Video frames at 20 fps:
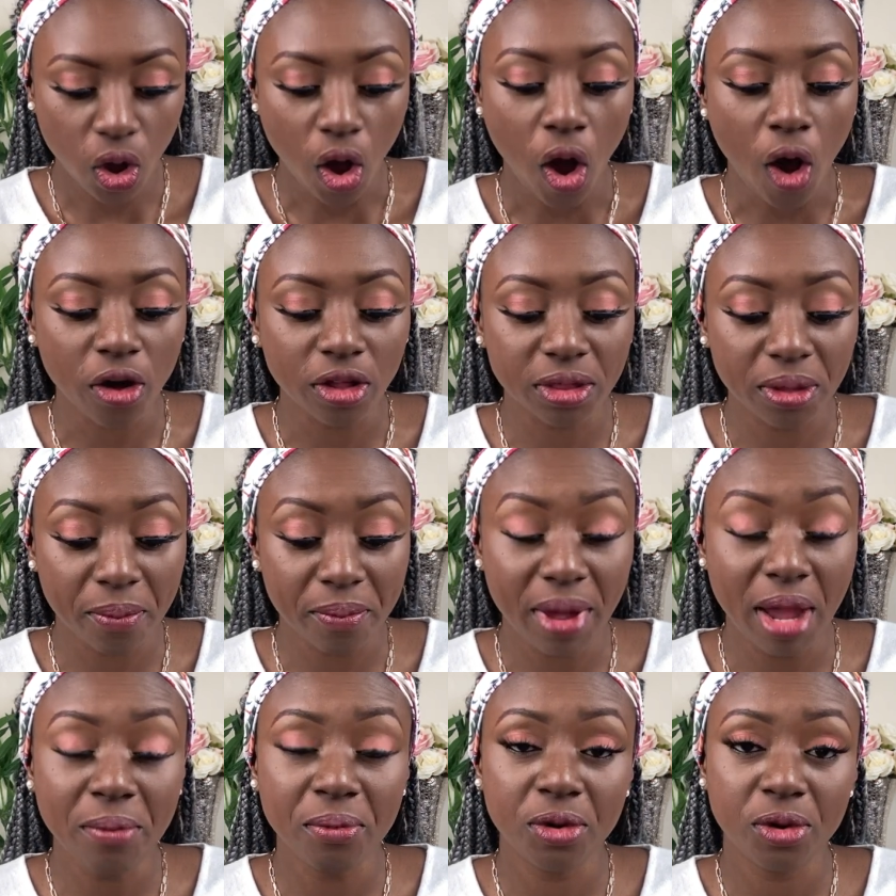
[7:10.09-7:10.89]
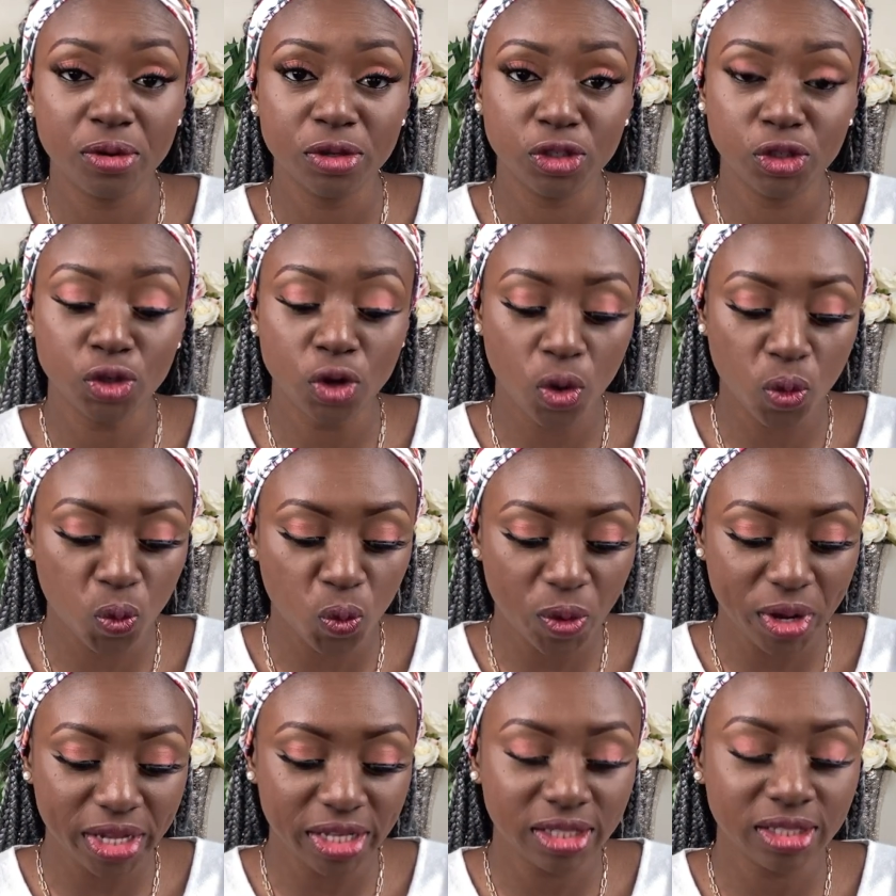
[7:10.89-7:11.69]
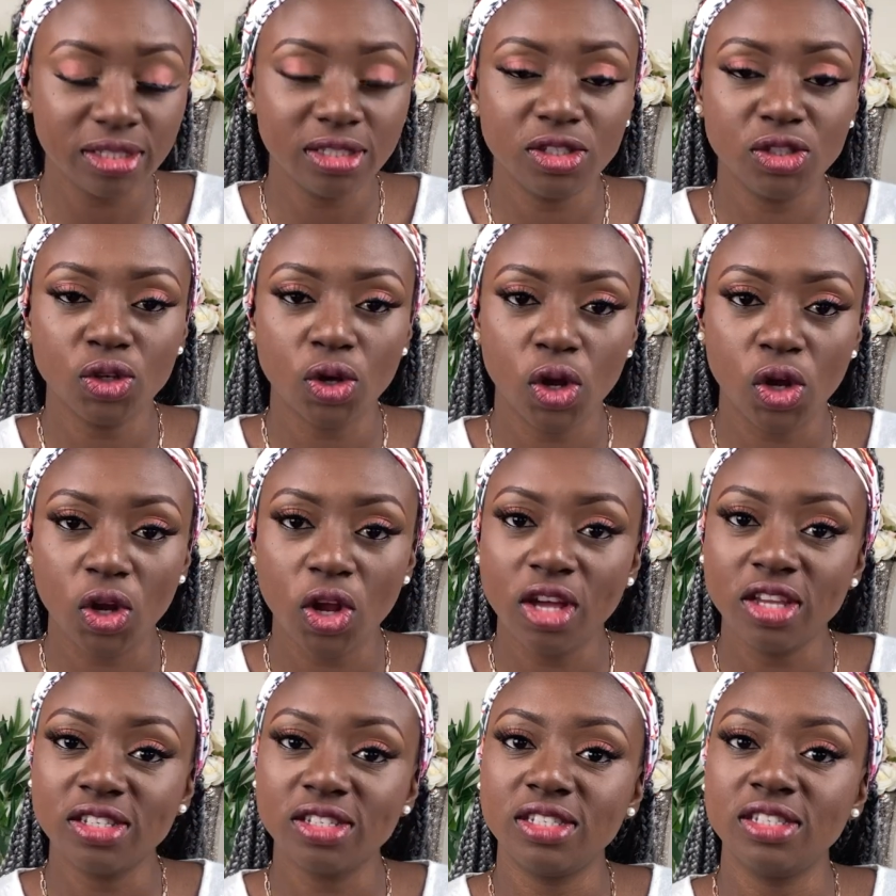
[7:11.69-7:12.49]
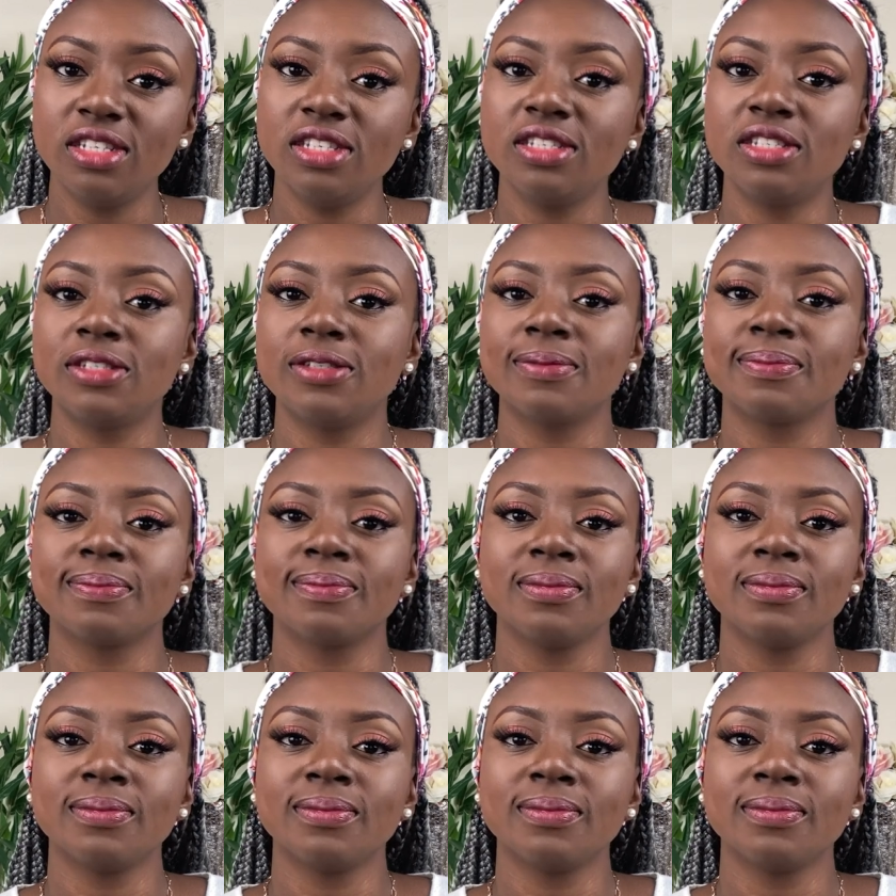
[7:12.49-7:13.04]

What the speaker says: all the memories, your wins, your losses,